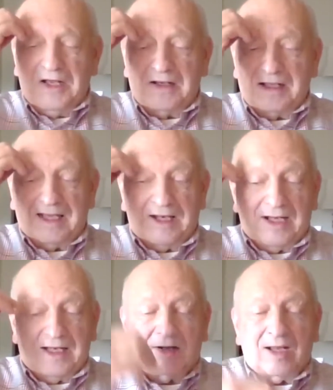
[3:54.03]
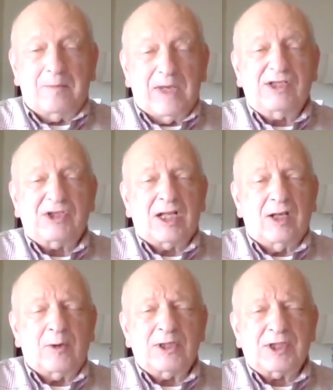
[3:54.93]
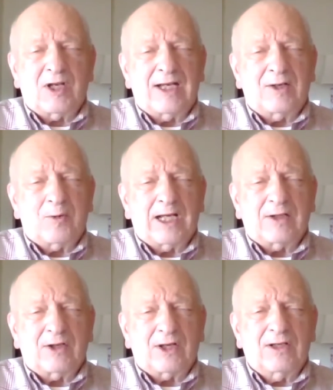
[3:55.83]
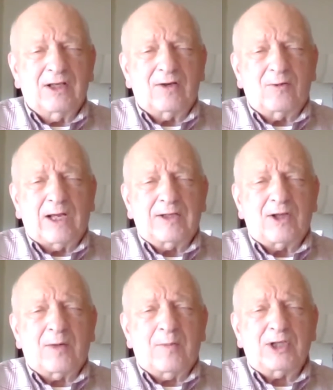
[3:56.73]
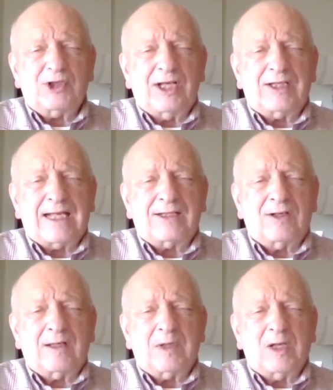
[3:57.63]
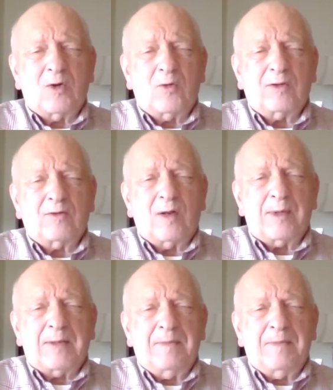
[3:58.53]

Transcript: And I basically resigned a regular commission at that time to go with Grumman.